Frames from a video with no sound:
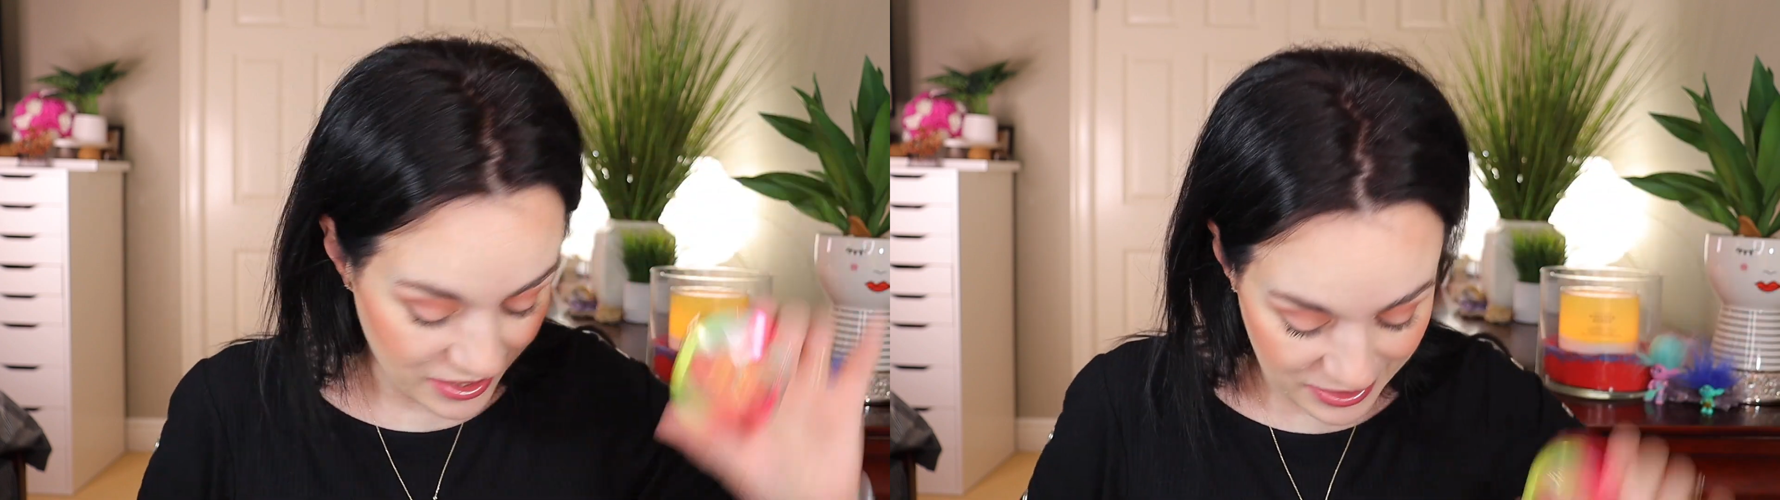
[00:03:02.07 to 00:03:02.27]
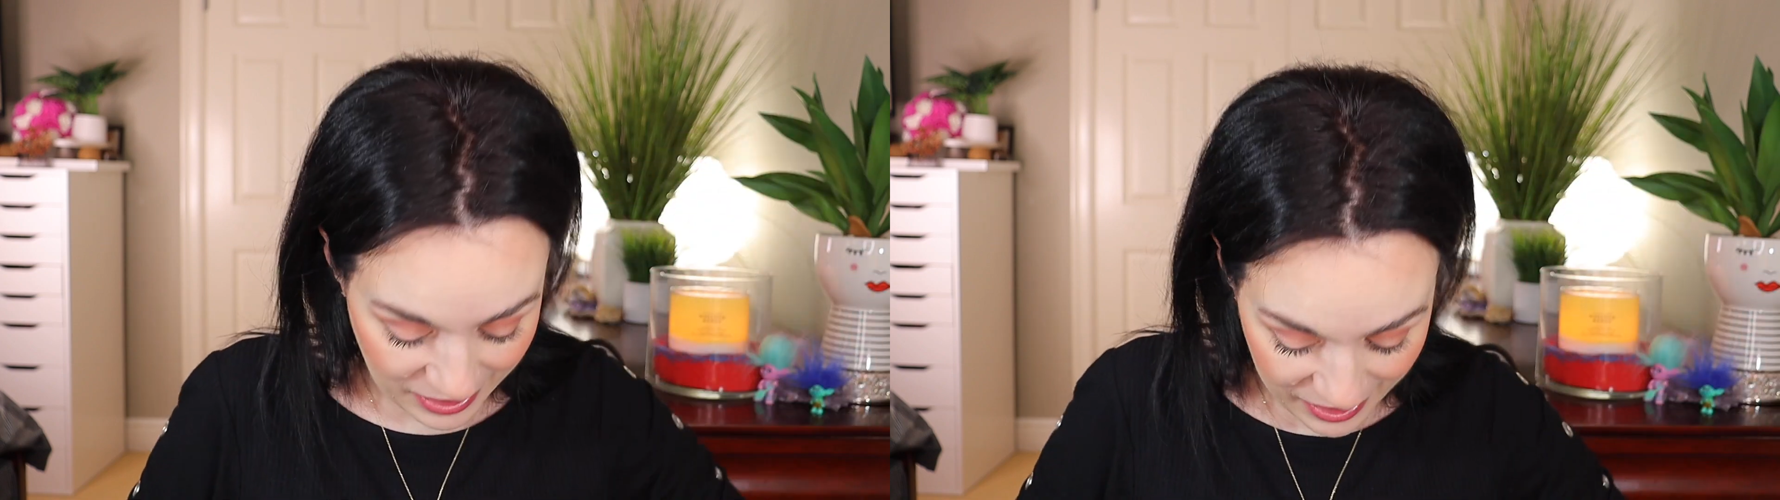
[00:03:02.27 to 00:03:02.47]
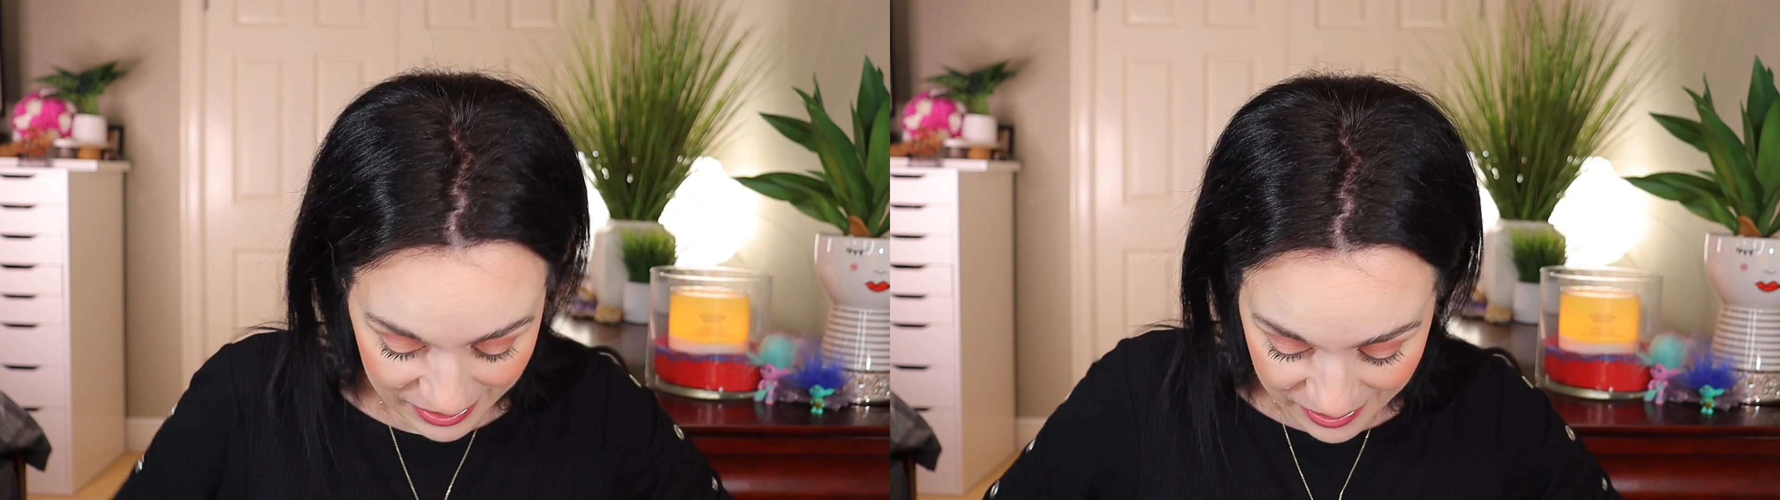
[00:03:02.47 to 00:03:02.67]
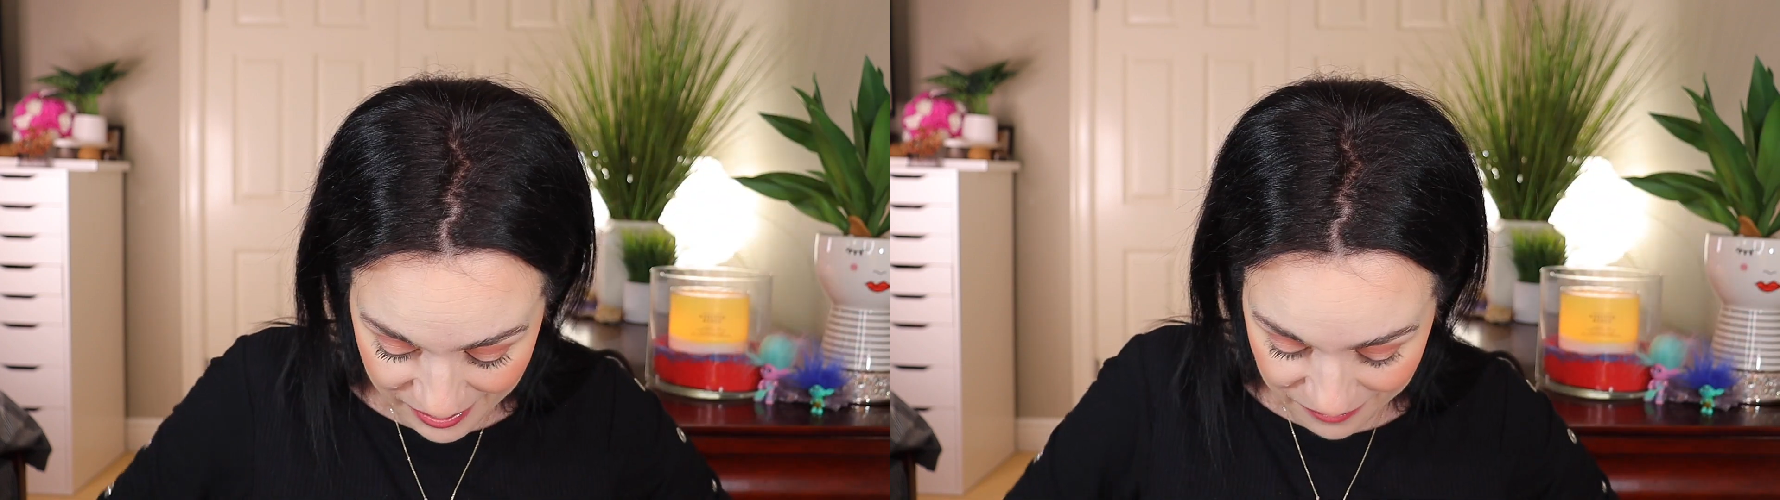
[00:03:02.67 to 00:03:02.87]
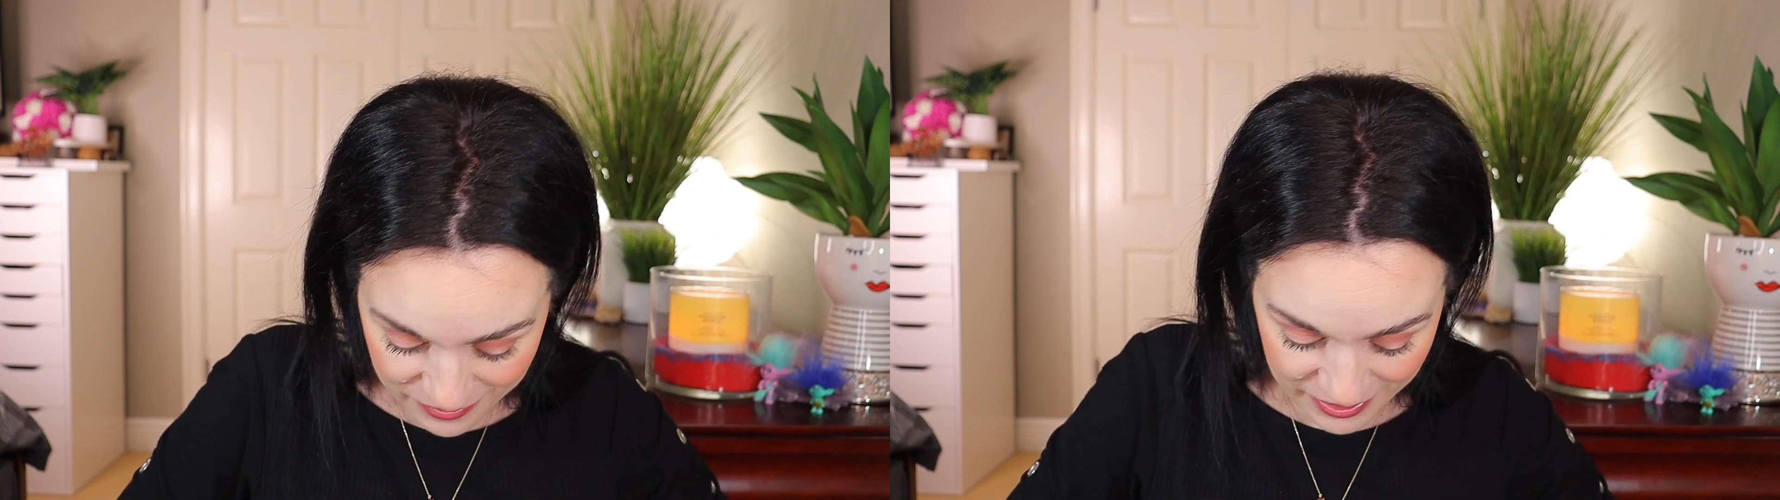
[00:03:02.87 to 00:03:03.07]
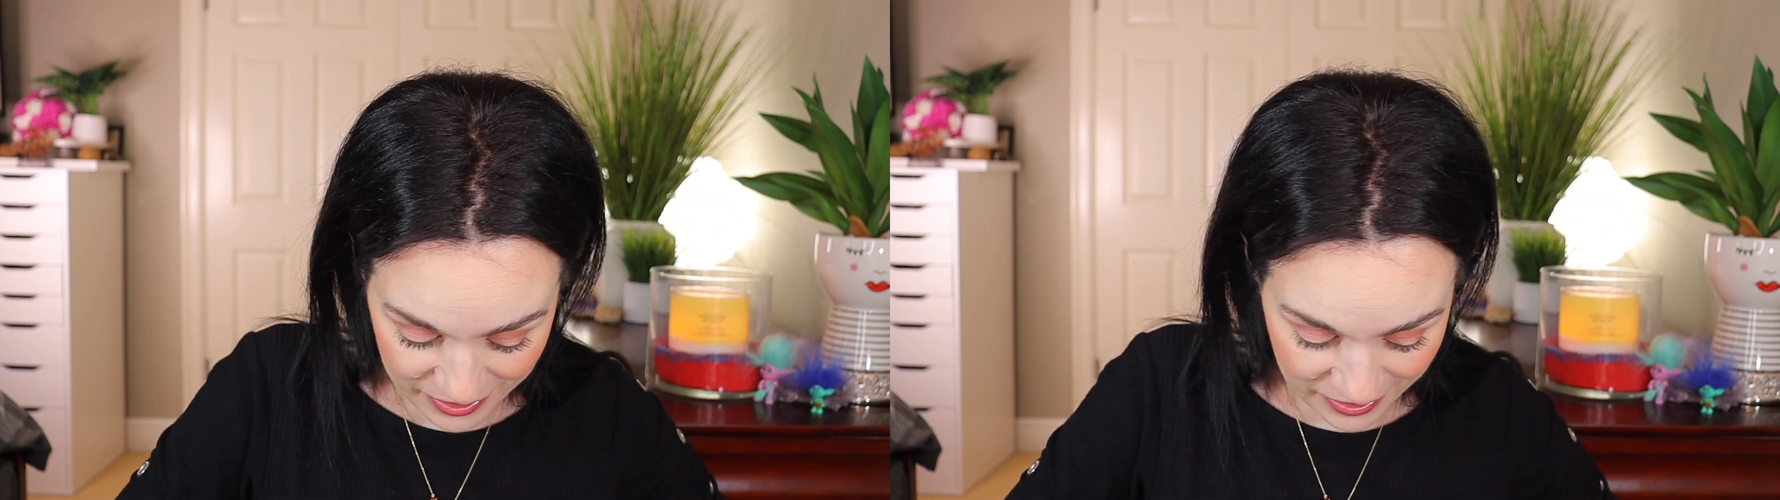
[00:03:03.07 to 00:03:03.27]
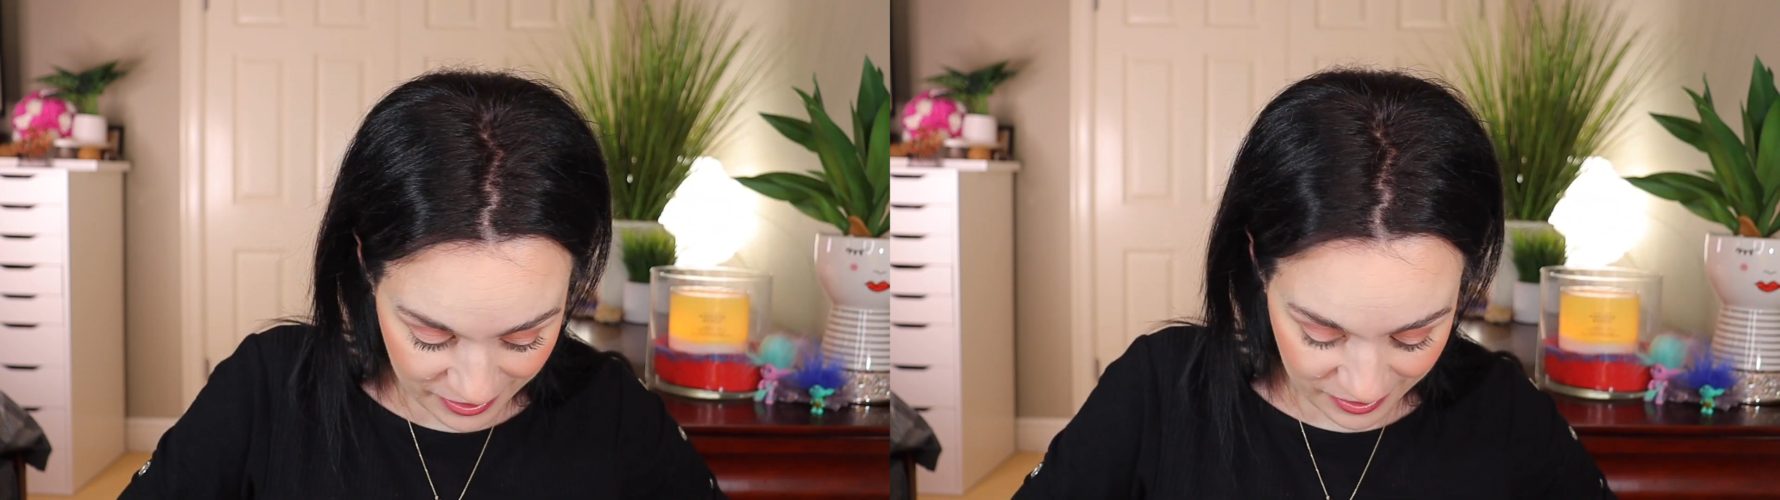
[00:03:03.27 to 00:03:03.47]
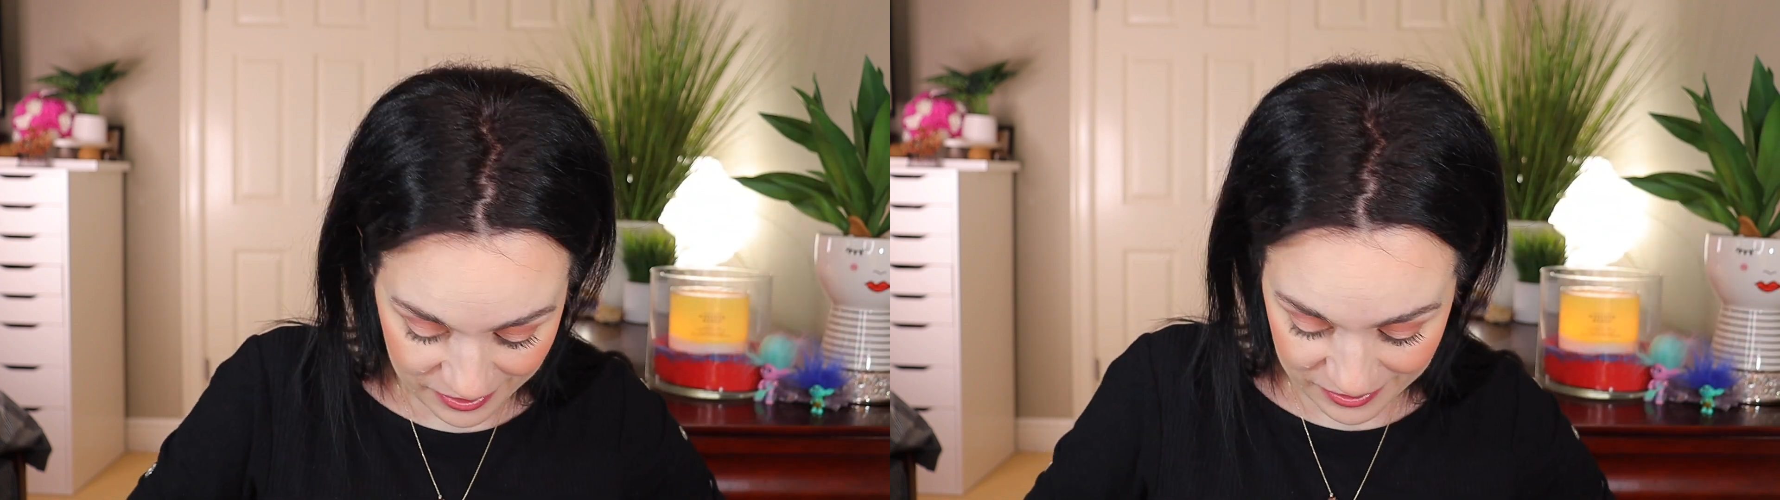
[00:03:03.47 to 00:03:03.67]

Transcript: and I have their,